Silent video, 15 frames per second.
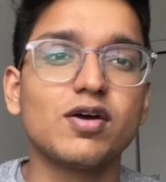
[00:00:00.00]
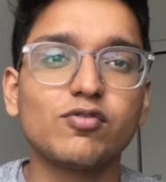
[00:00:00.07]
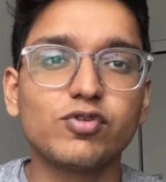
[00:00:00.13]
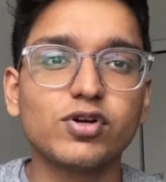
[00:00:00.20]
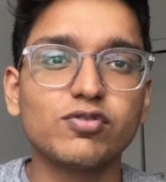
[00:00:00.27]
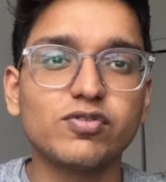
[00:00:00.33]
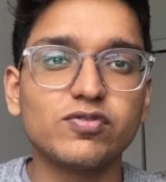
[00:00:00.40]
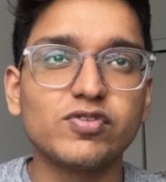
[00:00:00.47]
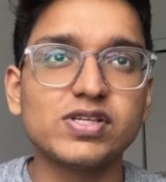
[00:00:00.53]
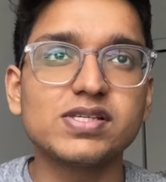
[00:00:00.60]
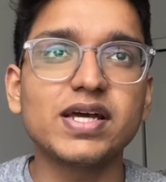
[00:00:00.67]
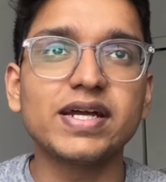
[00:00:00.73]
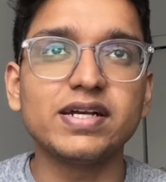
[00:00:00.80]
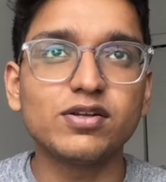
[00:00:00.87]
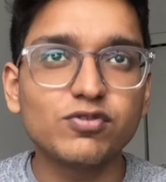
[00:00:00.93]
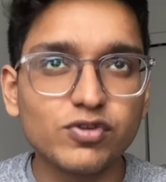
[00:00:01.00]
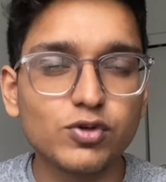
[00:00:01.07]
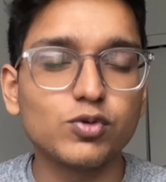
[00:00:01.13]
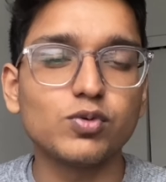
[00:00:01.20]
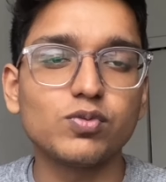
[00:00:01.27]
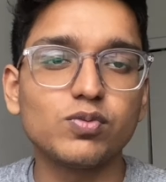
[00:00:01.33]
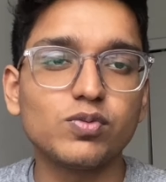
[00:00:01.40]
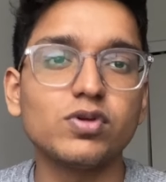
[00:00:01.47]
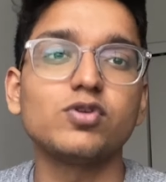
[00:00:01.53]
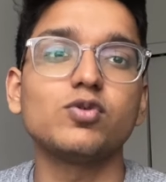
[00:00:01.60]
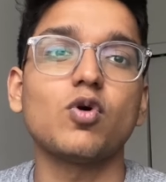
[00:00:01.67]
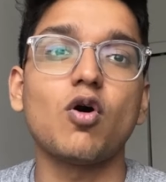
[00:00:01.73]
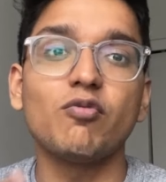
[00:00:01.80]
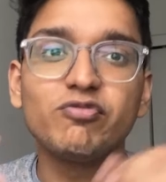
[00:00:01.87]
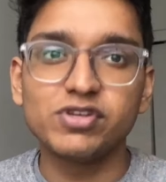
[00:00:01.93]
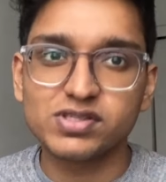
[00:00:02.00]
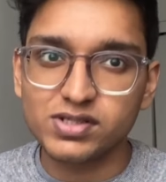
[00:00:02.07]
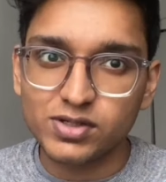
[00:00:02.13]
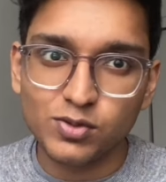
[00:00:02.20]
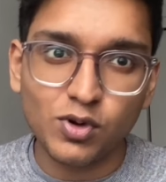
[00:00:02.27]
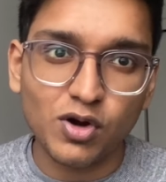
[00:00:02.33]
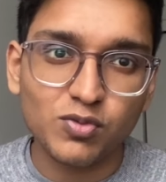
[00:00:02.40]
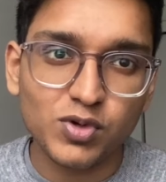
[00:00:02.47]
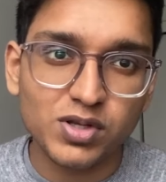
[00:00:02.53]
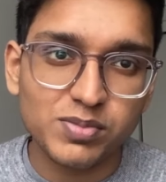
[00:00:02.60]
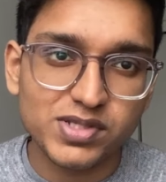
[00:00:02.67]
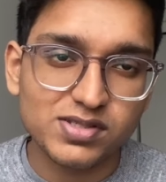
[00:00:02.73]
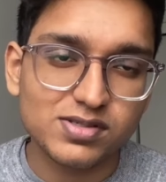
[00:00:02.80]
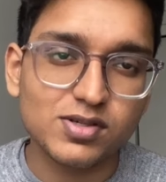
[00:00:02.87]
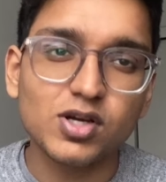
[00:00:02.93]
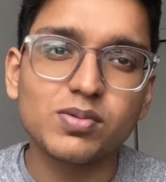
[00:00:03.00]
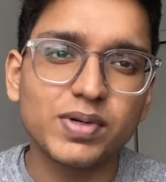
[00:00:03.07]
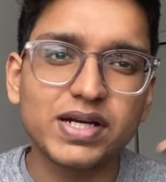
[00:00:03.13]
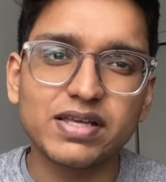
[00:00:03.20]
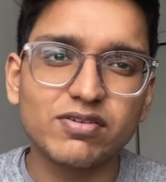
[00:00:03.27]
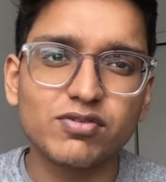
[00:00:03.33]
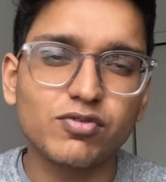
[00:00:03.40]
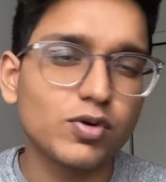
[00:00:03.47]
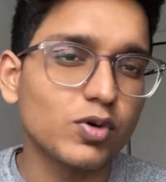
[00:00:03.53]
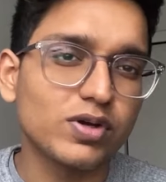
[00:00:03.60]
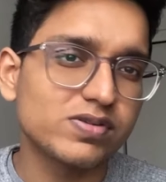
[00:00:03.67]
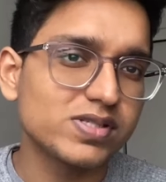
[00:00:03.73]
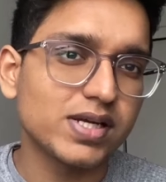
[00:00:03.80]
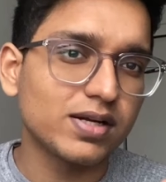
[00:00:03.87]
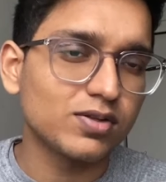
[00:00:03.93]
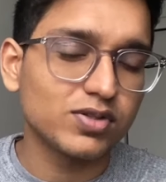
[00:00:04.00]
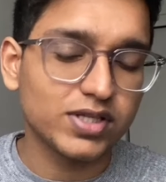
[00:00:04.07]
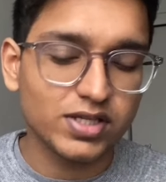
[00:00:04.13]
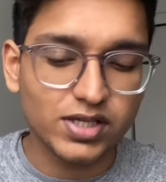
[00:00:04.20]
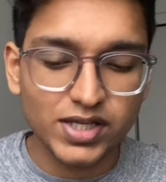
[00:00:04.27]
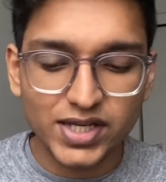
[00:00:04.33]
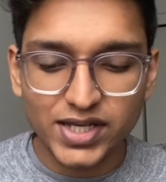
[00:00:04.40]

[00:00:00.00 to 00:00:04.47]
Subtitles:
For a visa interview, you obviously do not want to miss a slot, but even for OFC, I don't think